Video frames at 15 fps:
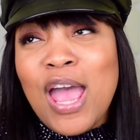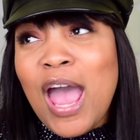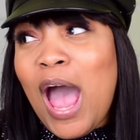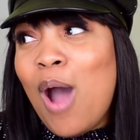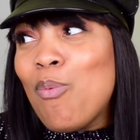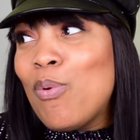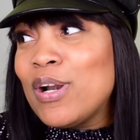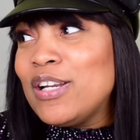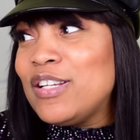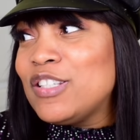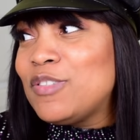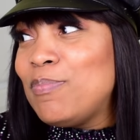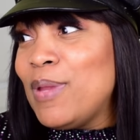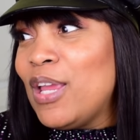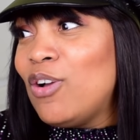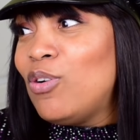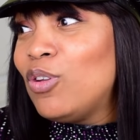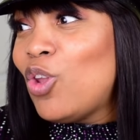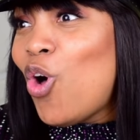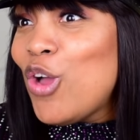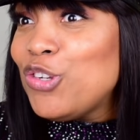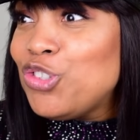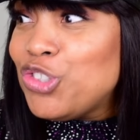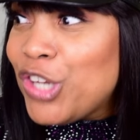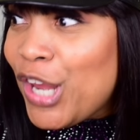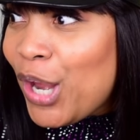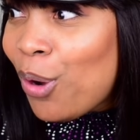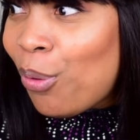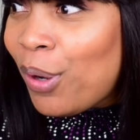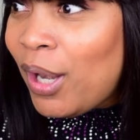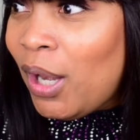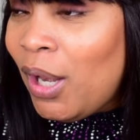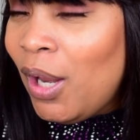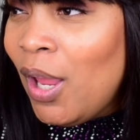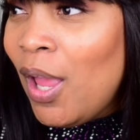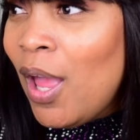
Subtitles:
I wanted to smell lost cherry.